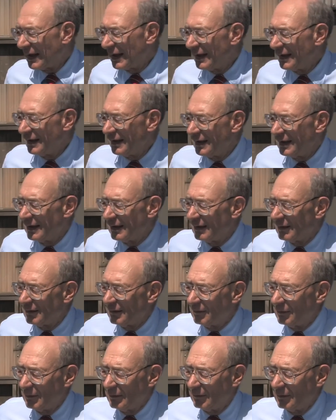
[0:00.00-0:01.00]
idea
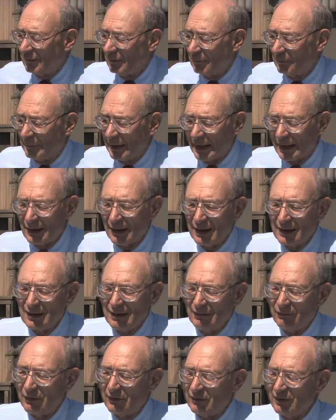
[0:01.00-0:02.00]
back in
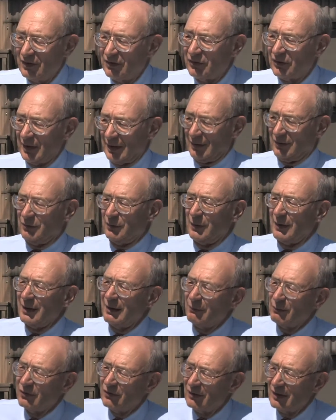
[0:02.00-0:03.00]
1956 when
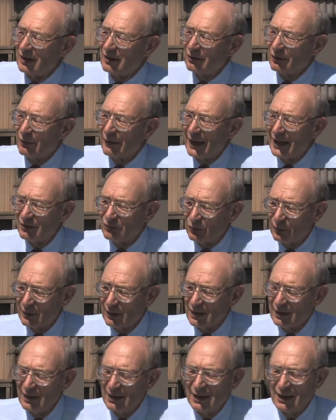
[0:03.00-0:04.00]
I was an
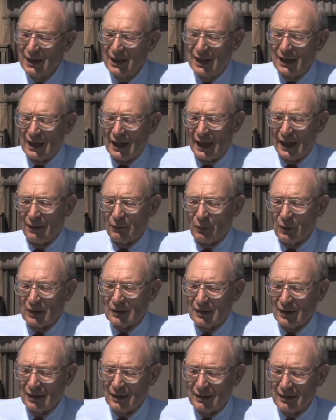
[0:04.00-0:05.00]
undergraduate. I
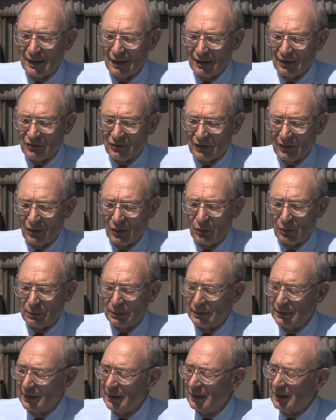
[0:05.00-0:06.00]
worked on a telescope
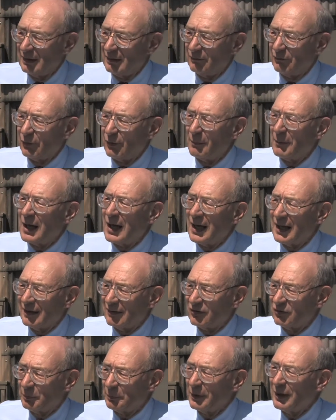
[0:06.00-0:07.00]
in
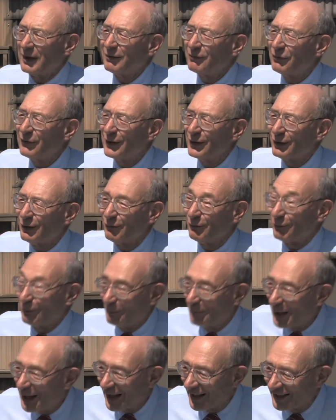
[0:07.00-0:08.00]
Vermont, Springfield,
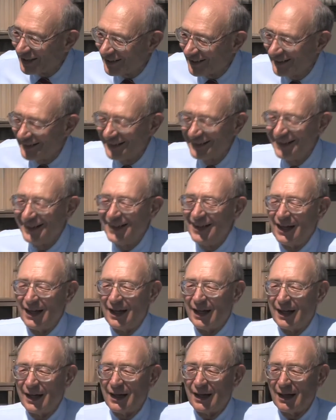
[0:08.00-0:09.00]
Vermont,
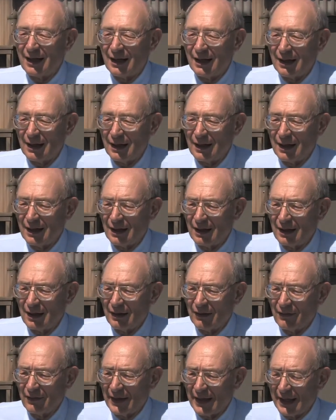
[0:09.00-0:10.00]

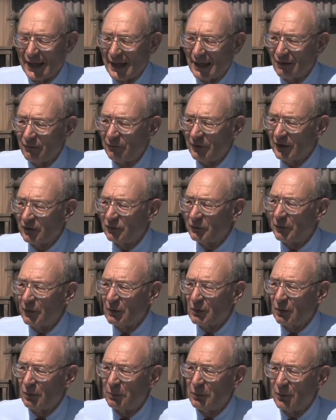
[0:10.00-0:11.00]
that had a fixed
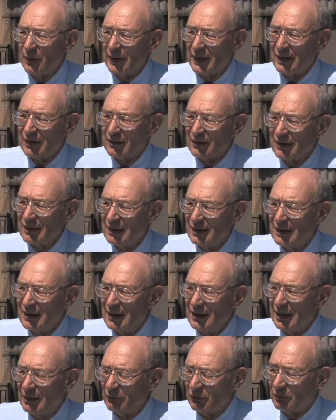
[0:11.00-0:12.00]
focal point.
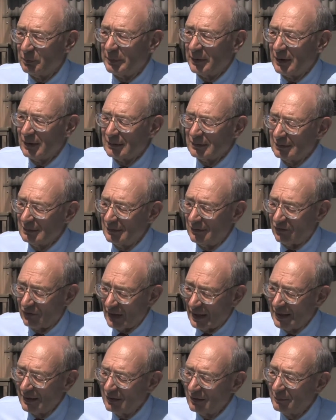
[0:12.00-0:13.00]
It was
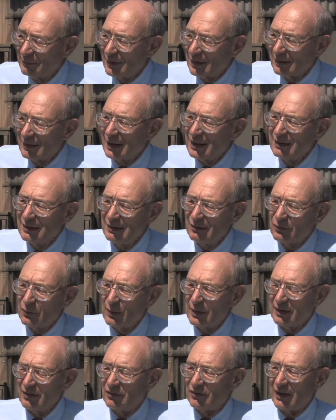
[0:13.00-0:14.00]
designed and built in
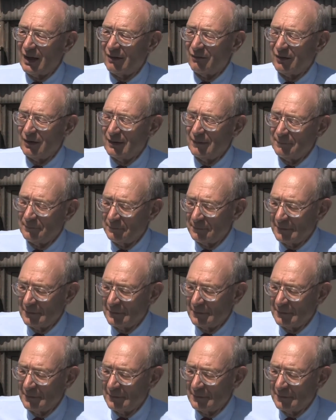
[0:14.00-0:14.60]
1927.